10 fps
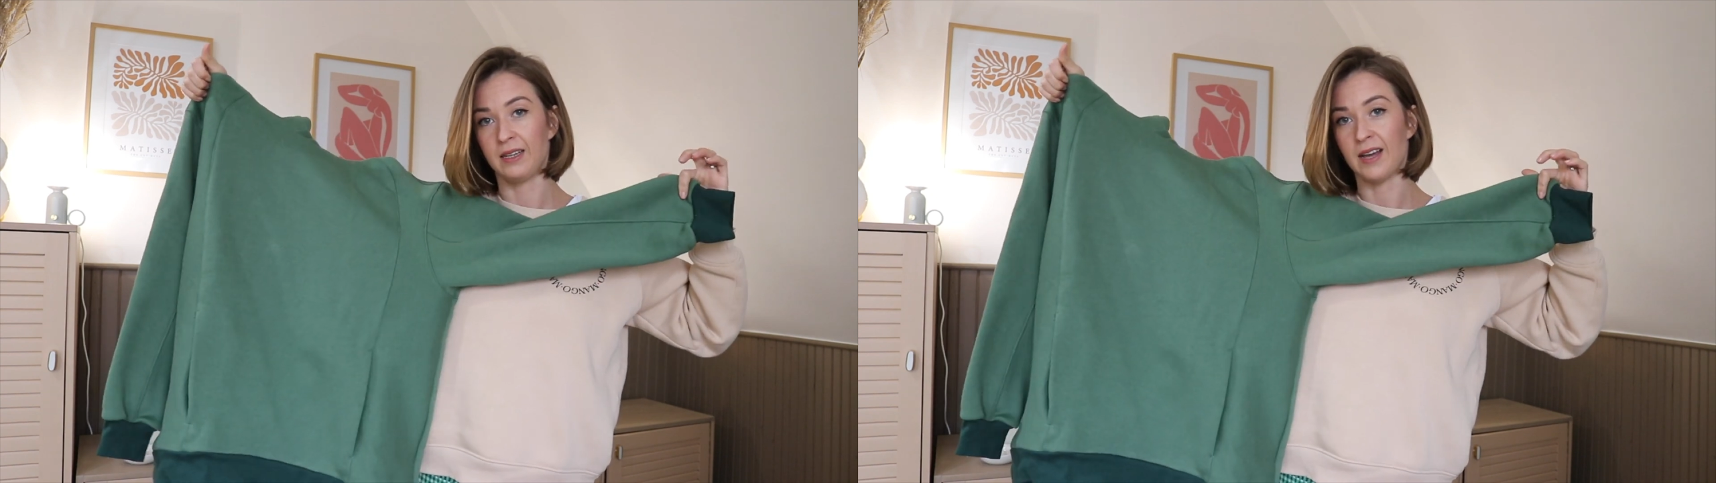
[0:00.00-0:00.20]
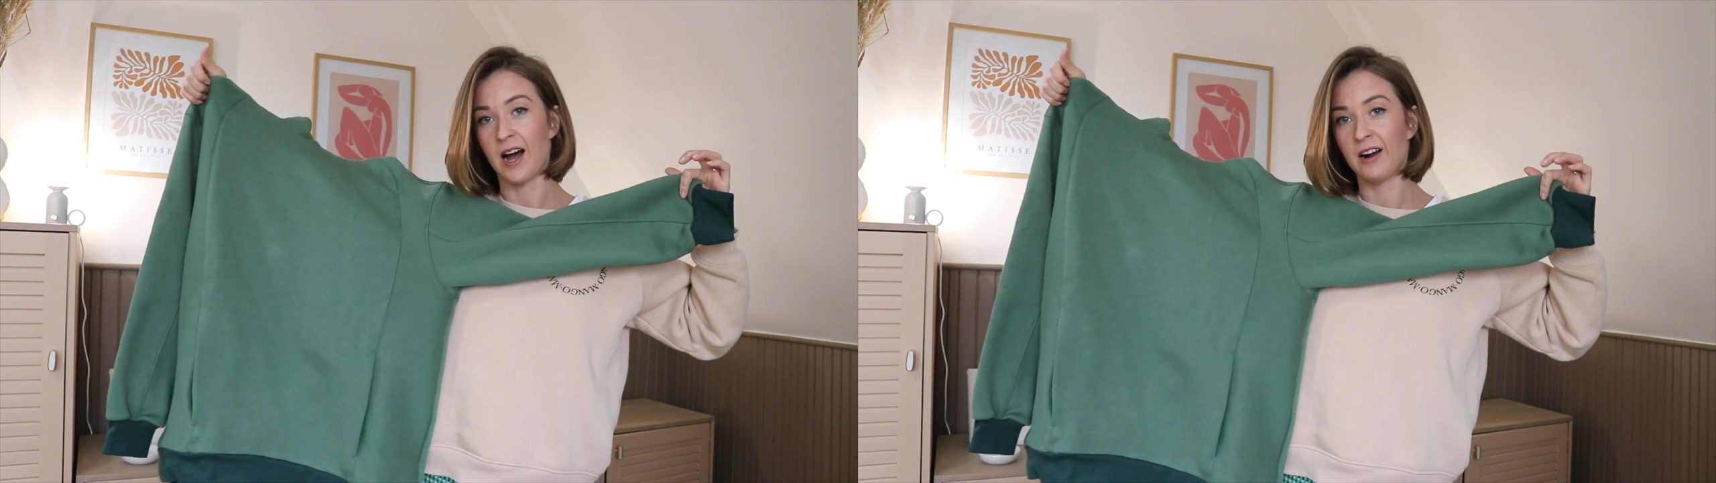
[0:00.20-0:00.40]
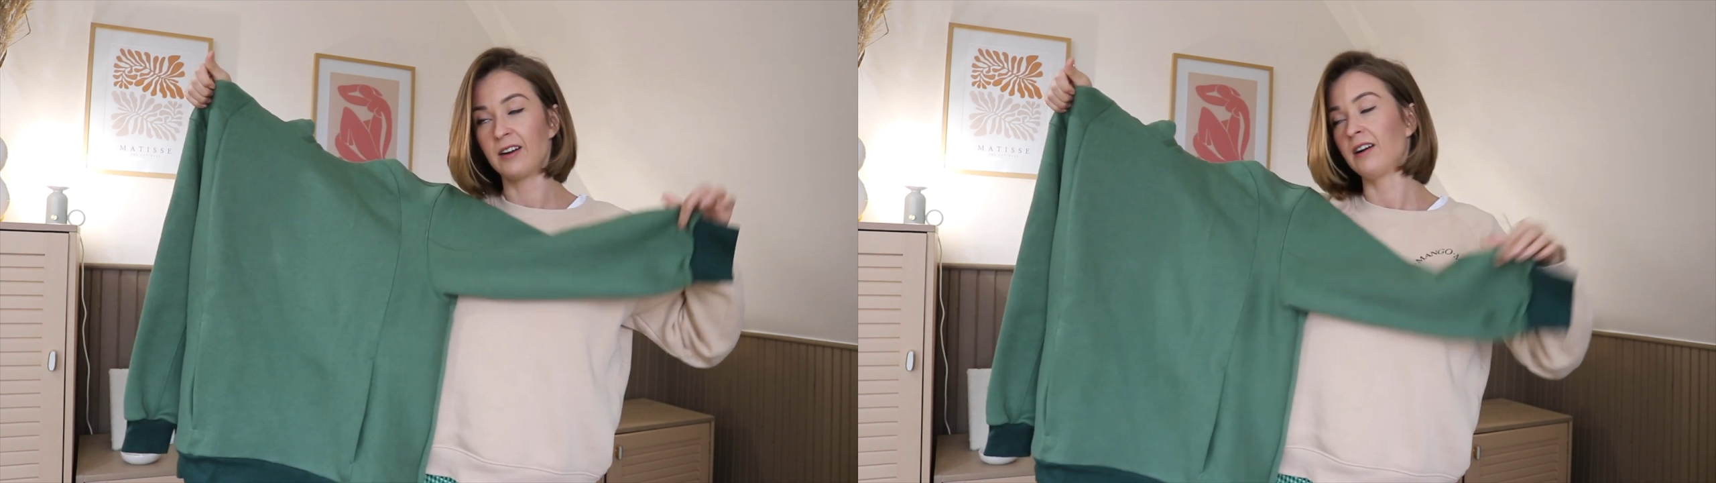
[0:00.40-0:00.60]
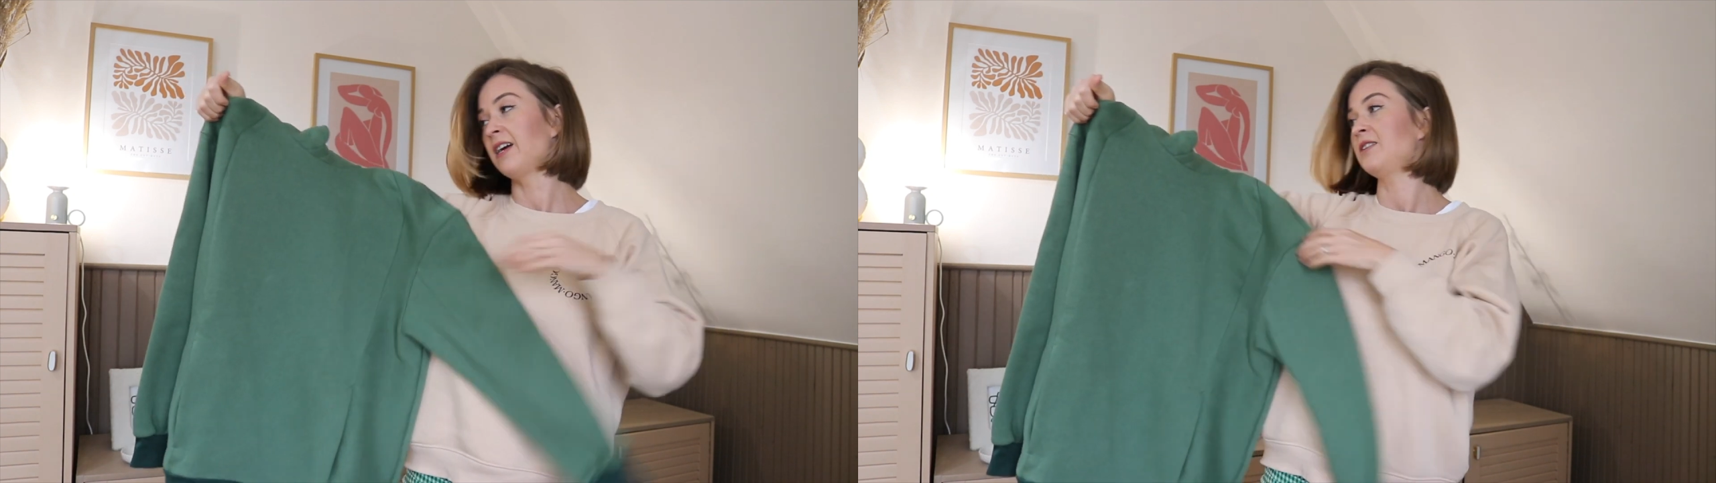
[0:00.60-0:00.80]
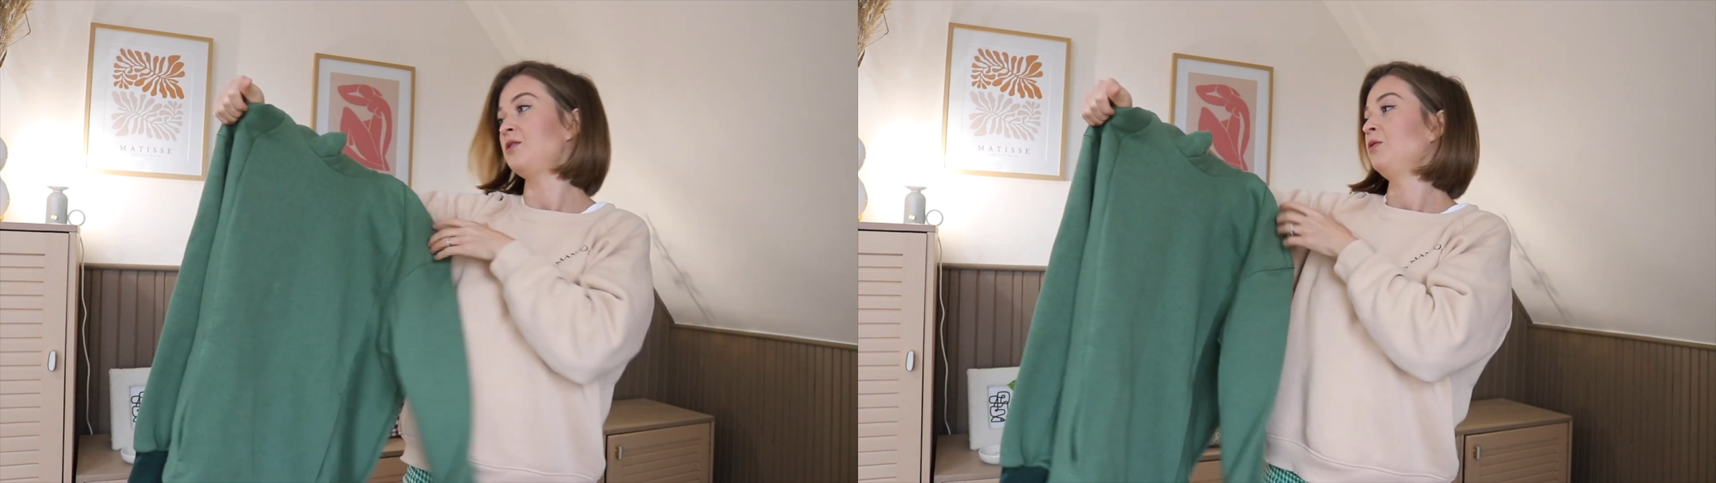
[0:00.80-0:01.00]
darker,
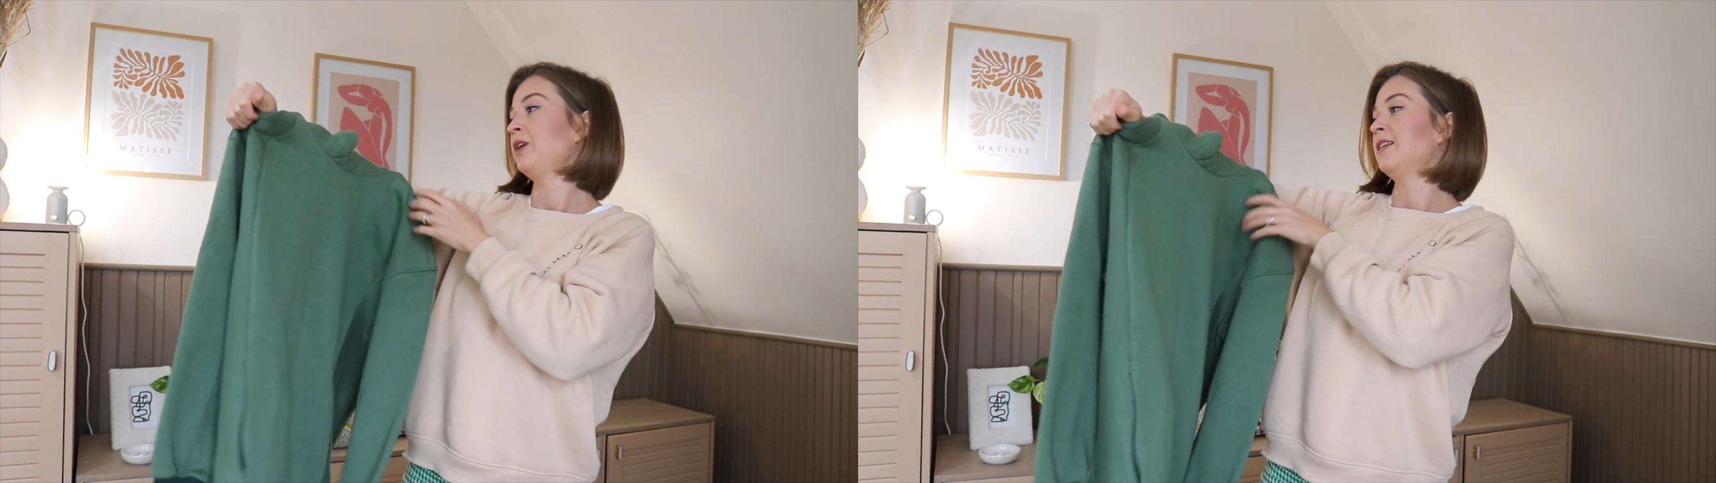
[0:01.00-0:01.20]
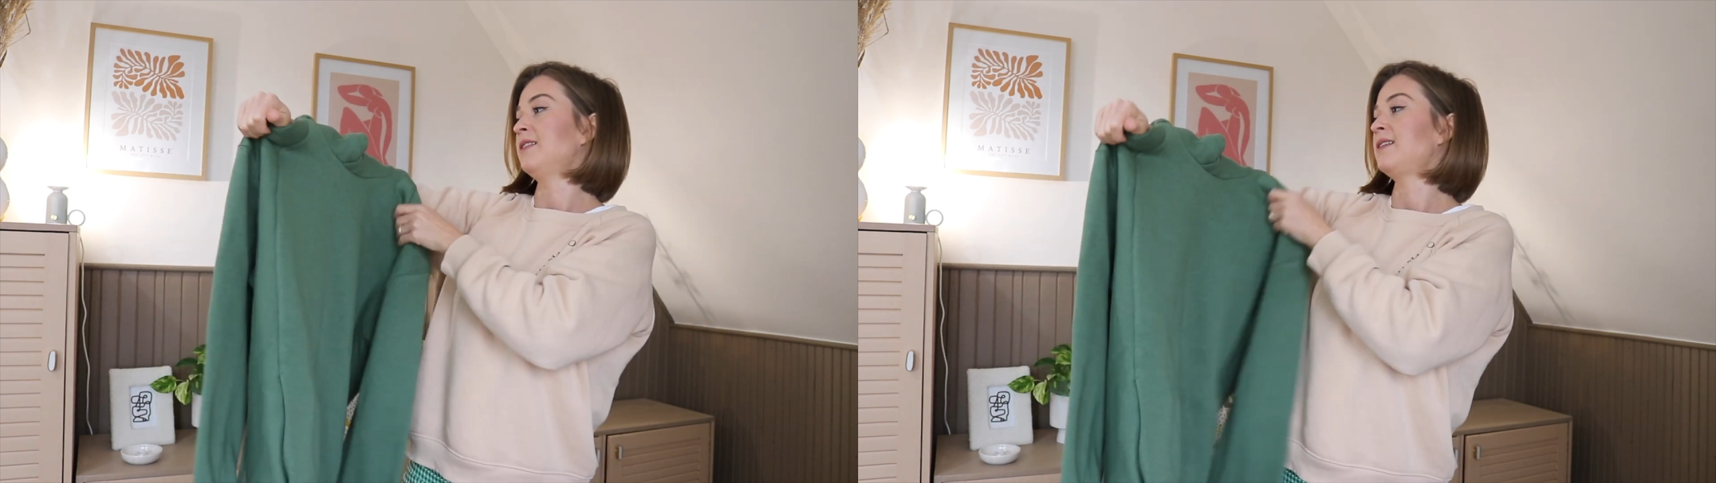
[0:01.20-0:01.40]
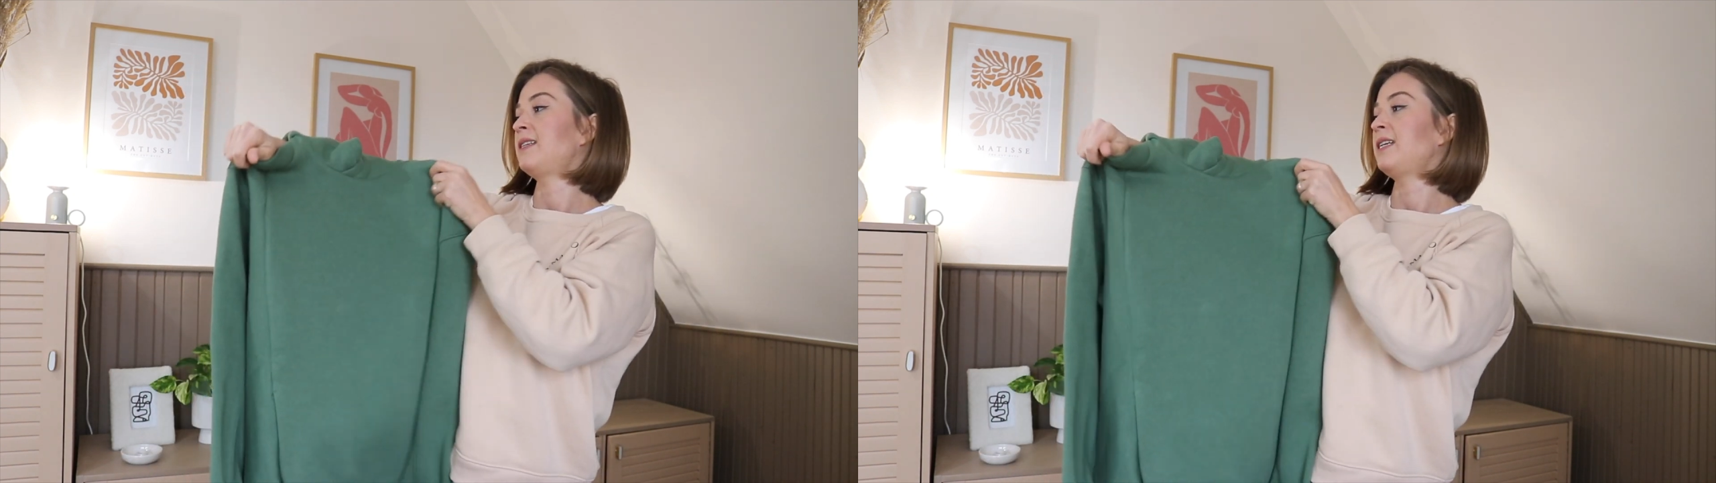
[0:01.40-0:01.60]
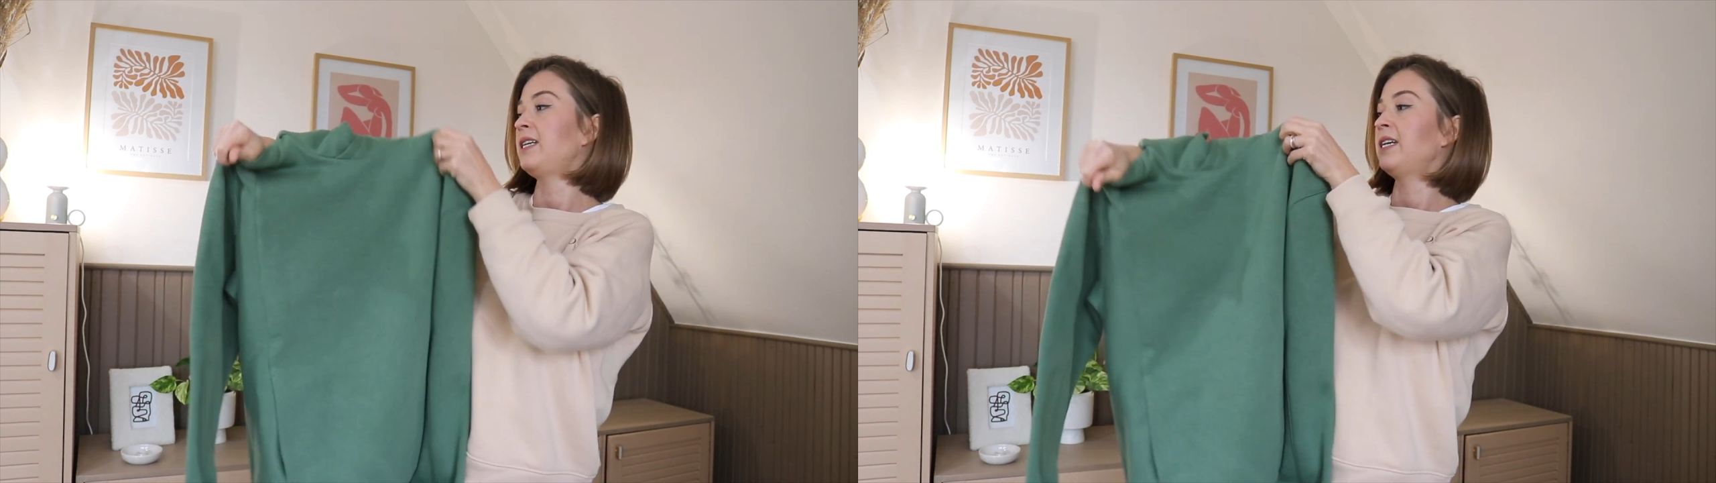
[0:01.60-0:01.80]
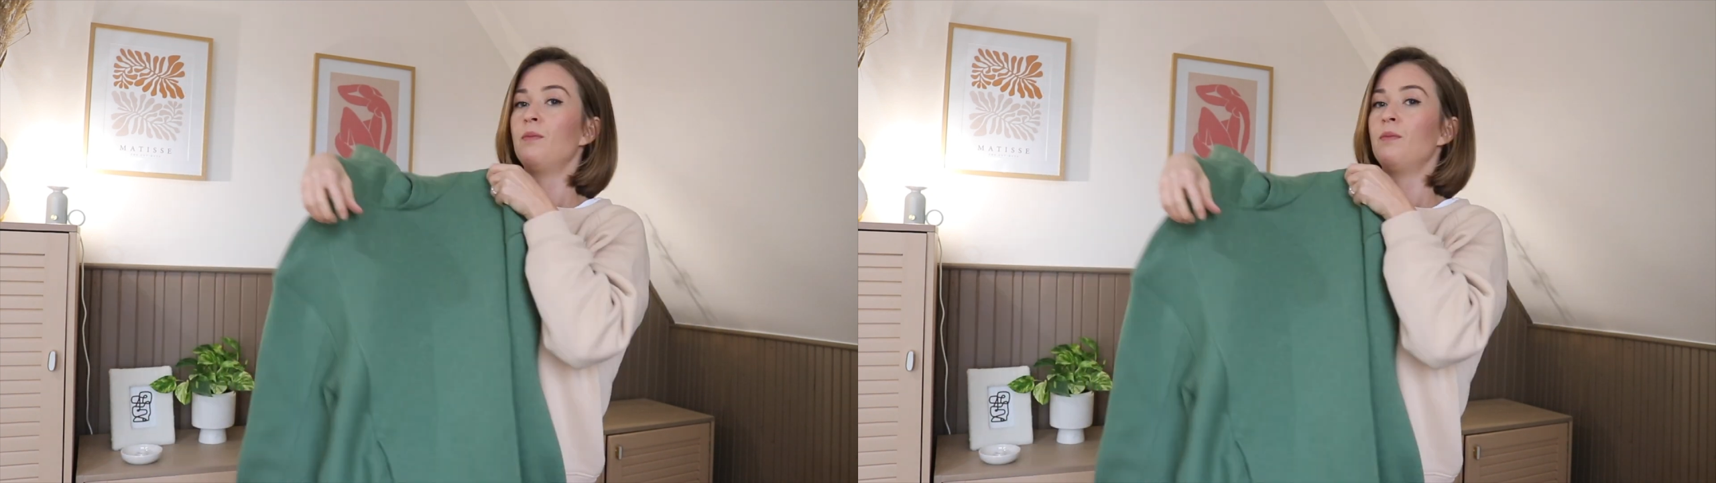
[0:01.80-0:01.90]
as you can see,